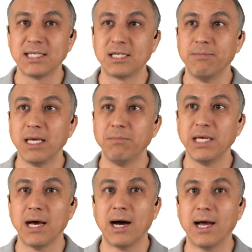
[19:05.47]
system
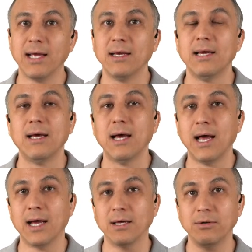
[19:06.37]
API
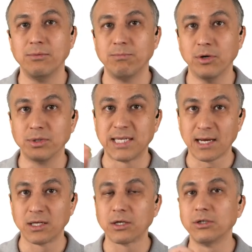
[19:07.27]
and both
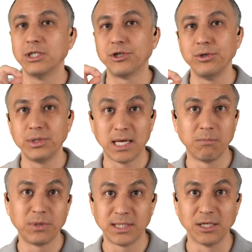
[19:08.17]
technical issues
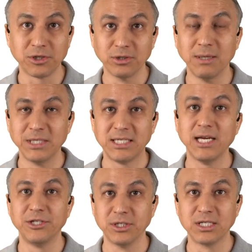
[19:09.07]
and potential
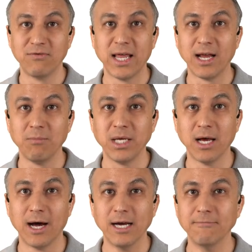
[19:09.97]
limitations of that
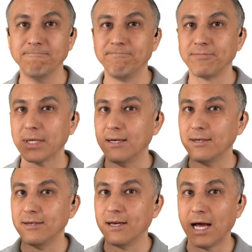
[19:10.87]
API.
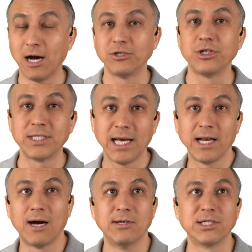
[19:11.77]
How's your
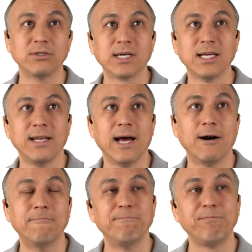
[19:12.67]
10 hours looking
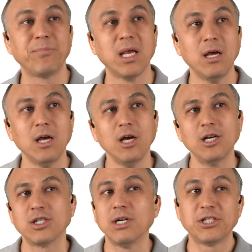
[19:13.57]
now?
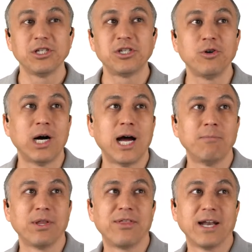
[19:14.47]
So let's just do a
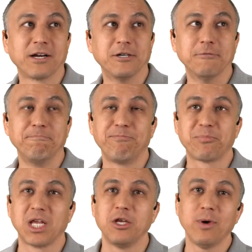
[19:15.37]
hypothetical.
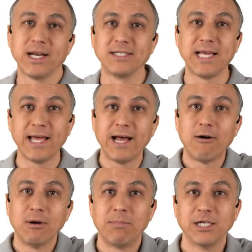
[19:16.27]
You had a
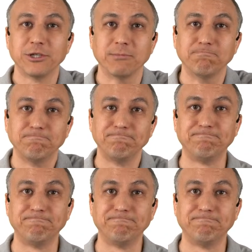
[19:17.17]
10-hour budget.